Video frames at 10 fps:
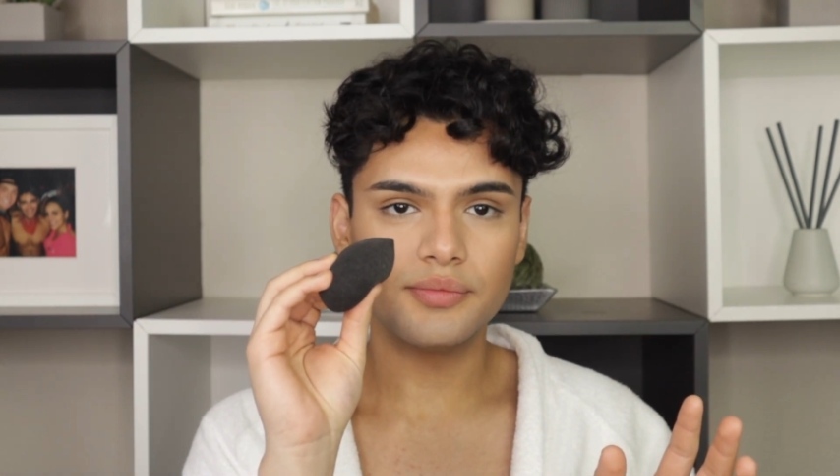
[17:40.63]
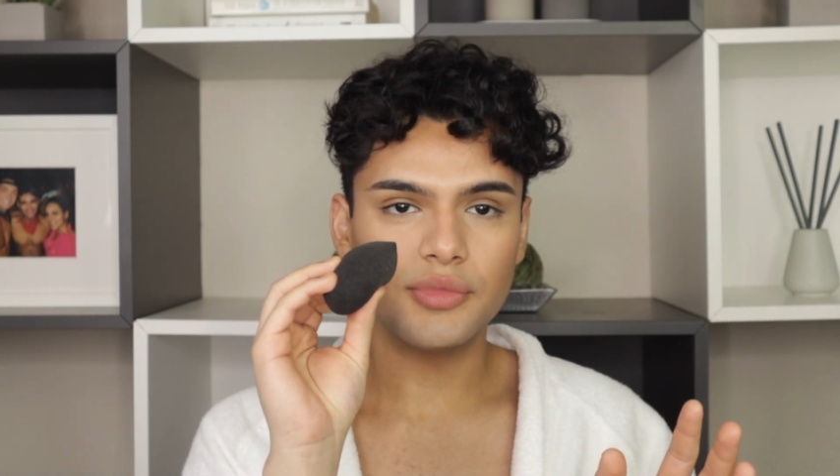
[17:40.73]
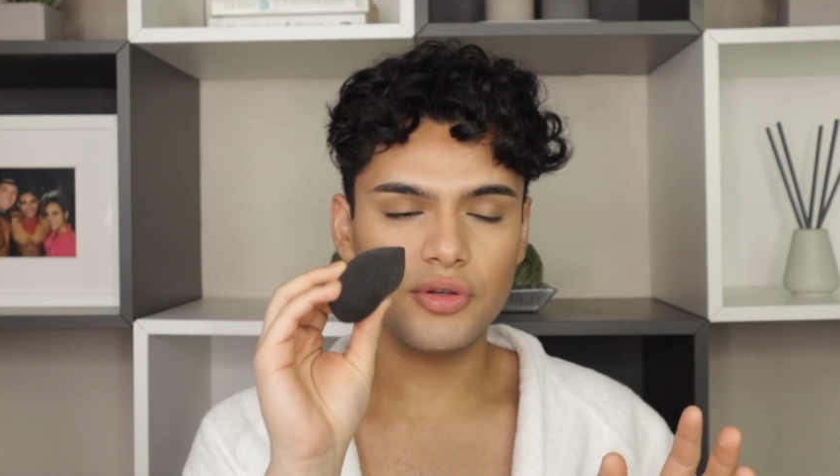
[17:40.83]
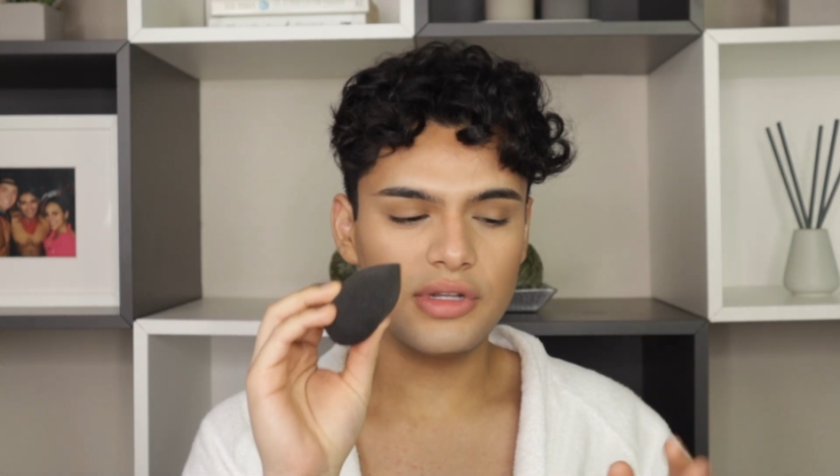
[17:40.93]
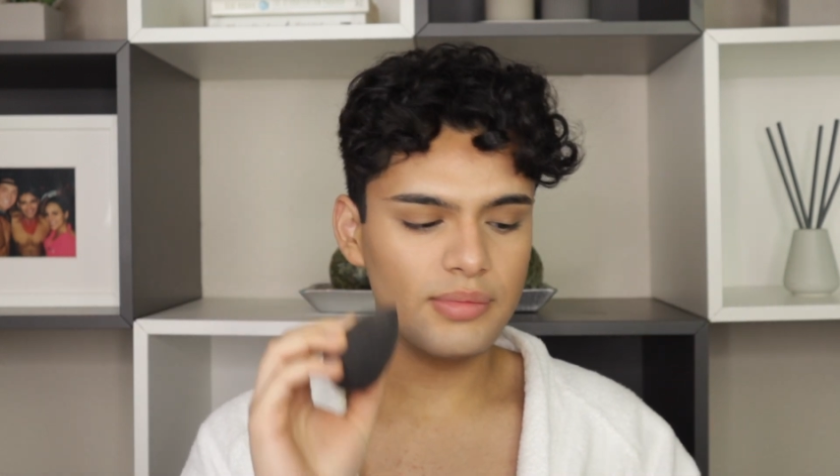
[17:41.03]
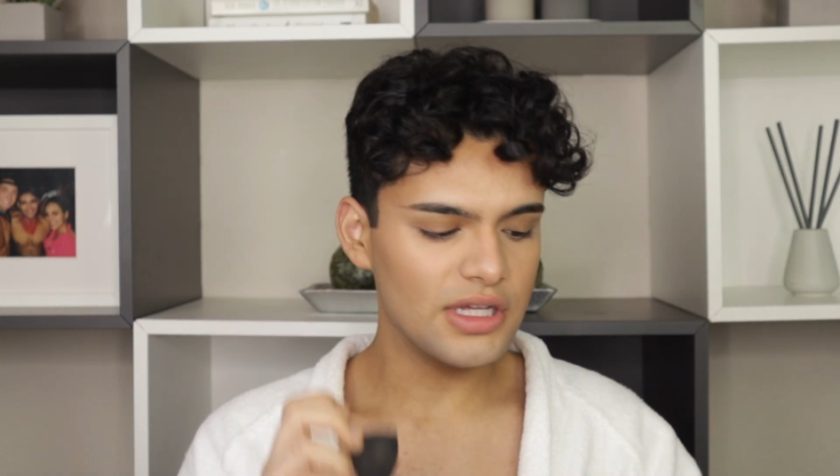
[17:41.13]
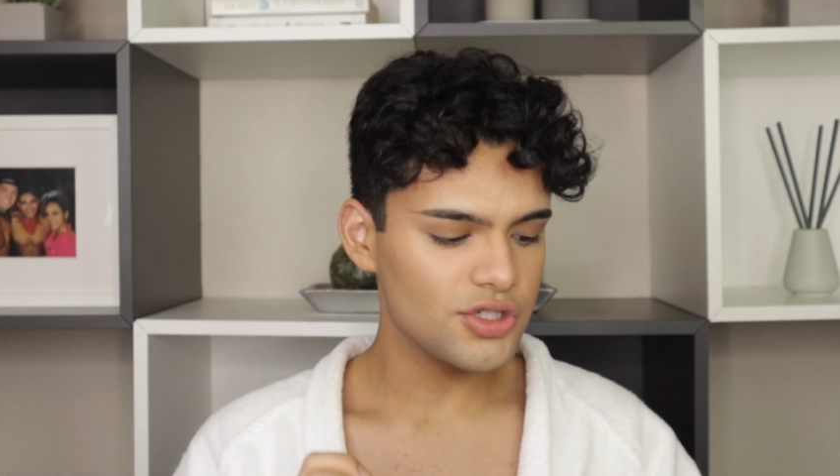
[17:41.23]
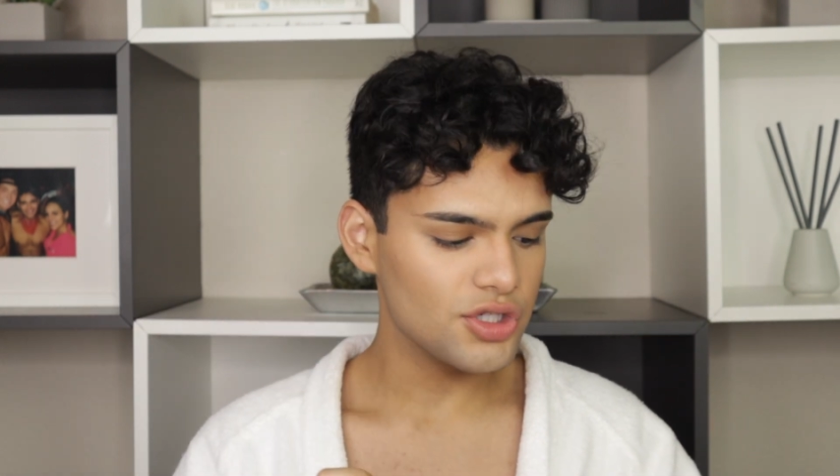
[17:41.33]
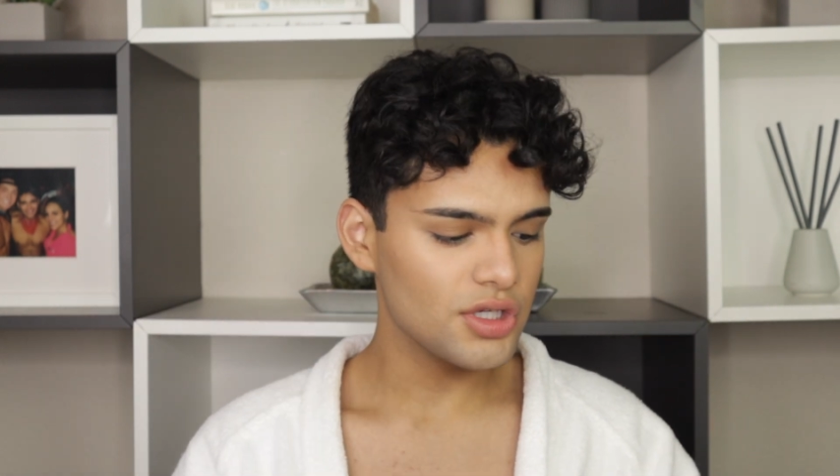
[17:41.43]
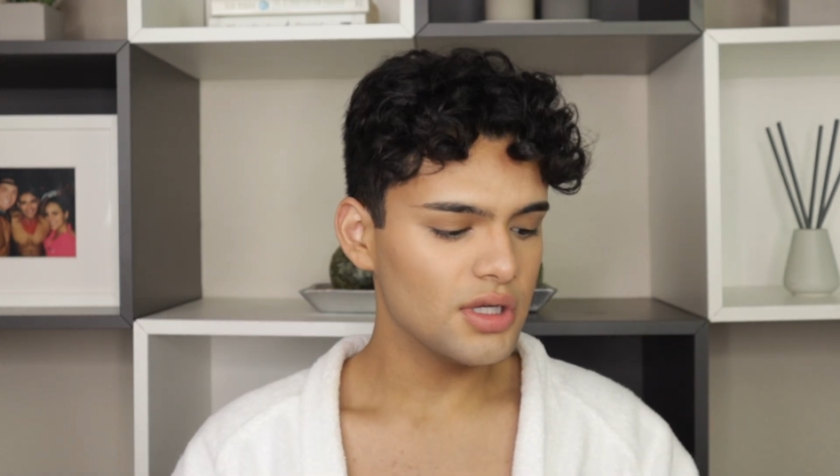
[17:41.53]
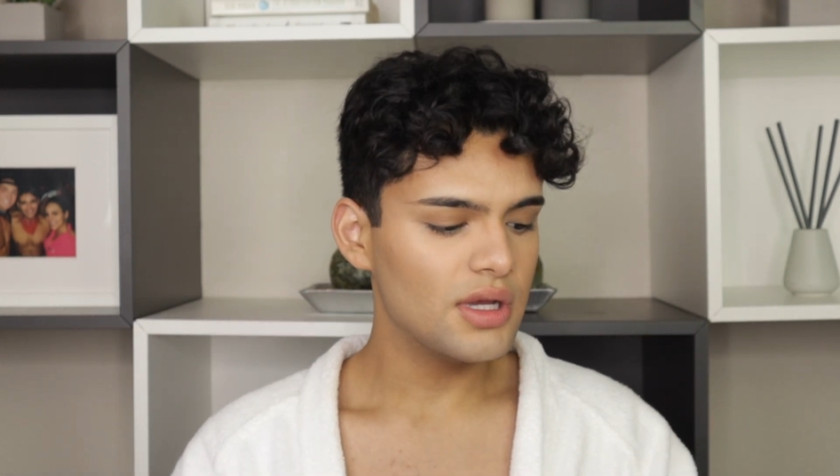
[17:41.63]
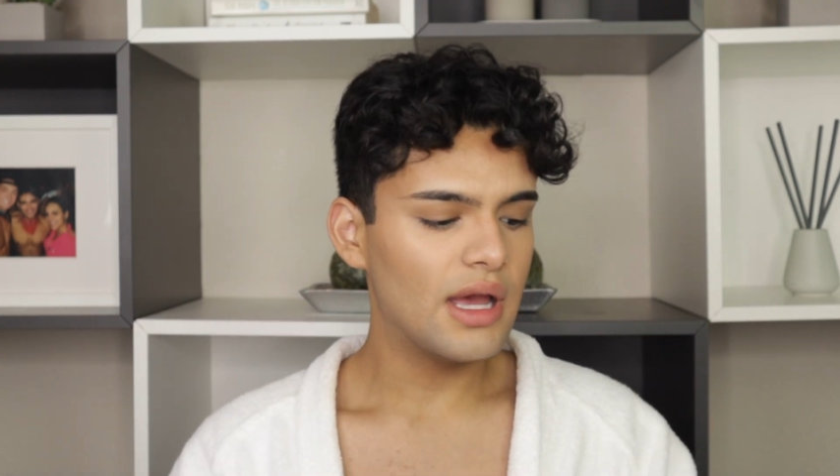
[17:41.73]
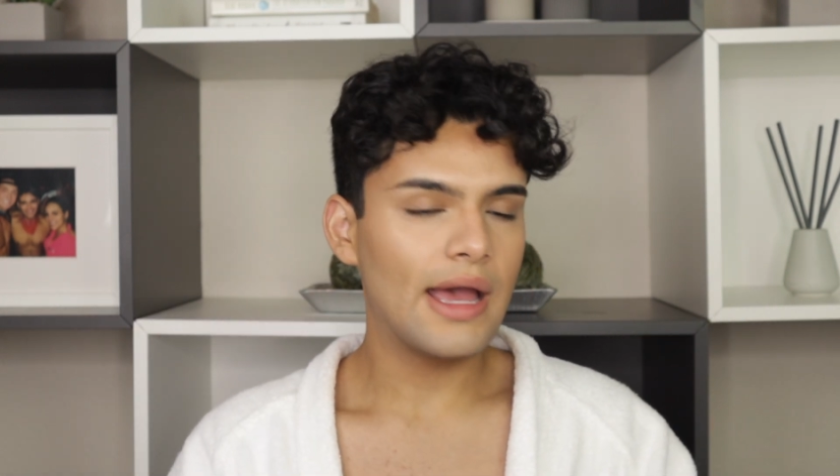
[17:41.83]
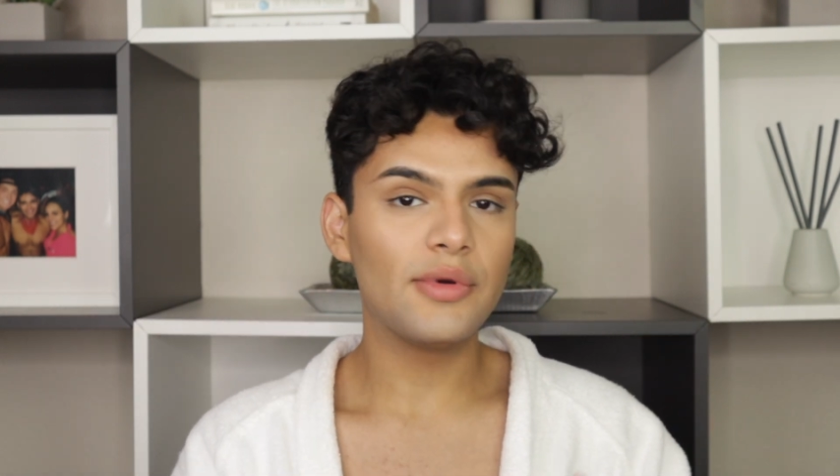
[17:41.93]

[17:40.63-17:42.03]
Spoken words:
beauty blender, I